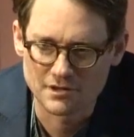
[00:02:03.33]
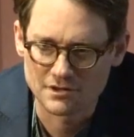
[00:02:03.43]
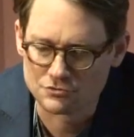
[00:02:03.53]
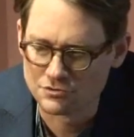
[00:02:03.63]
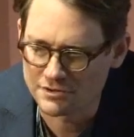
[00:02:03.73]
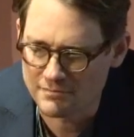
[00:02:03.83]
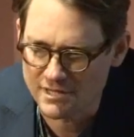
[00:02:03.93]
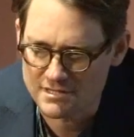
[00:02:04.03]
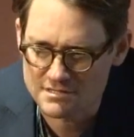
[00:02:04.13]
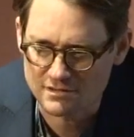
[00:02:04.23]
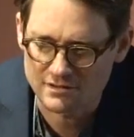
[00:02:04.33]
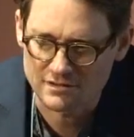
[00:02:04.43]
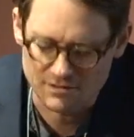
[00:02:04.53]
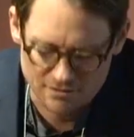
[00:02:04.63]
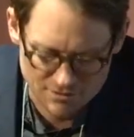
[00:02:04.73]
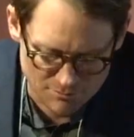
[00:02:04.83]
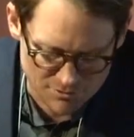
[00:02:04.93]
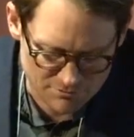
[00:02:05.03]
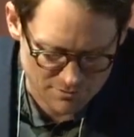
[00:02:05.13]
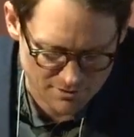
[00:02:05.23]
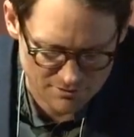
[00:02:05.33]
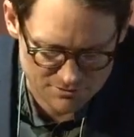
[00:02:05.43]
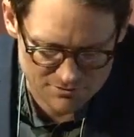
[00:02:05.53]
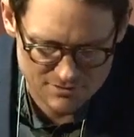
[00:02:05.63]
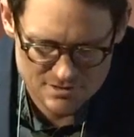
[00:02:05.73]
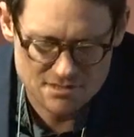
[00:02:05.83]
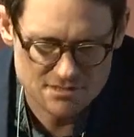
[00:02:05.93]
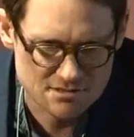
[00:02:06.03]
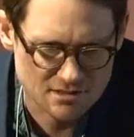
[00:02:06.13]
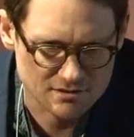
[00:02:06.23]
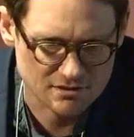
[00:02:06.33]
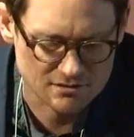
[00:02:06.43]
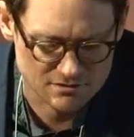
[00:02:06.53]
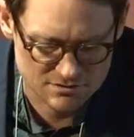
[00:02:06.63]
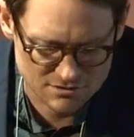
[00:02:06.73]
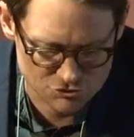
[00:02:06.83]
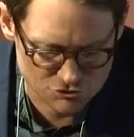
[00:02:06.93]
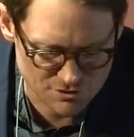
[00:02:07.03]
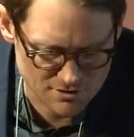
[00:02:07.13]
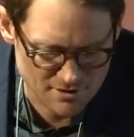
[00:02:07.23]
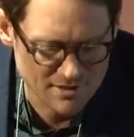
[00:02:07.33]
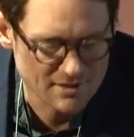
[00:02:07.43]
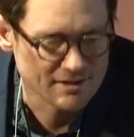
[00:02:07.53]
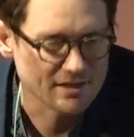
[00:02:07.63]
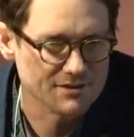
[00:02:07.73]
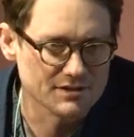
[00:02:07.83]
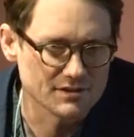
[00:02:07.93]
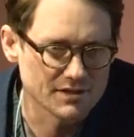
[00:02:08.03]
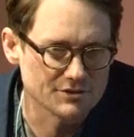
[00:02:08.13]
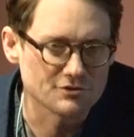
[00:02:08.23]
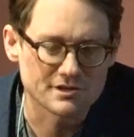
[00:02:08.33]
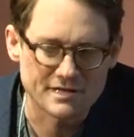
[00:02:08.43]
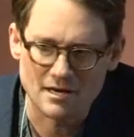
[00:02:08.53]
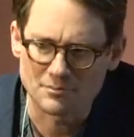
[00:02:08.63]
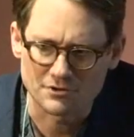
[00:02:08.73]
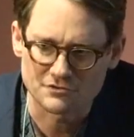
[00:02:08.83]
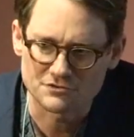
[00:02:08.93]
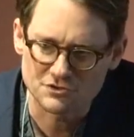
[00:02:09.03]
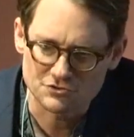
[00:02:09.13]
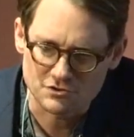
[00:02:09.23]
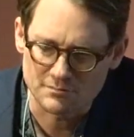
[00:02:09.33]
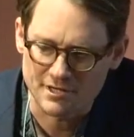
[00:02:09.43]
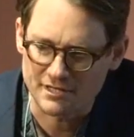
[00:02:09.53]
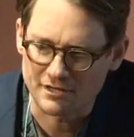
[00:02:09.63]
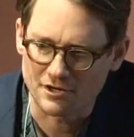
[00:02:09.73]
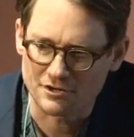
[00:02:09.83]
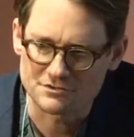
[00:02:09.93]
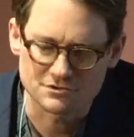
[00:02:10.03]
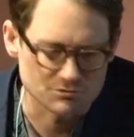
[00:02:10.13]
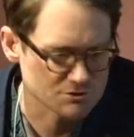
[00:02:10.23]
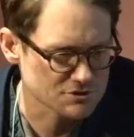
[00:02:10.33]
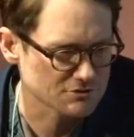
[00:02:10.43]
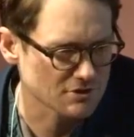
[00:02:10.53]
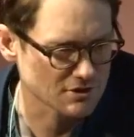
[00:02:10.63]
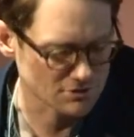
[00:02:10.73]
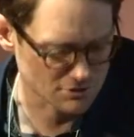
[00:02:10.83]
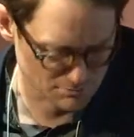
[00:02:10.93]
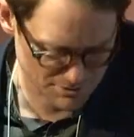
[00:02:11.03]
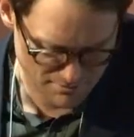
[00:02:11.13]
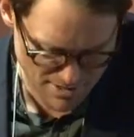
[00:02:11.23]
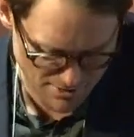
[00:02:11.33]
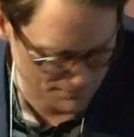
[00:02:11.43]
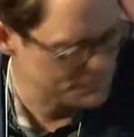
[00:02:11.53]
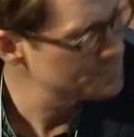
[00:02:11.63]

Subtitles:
It's really amazing the number of diseases that this can treat and the endocannabinoid system that it harnesses, which I'll talk a little bit about.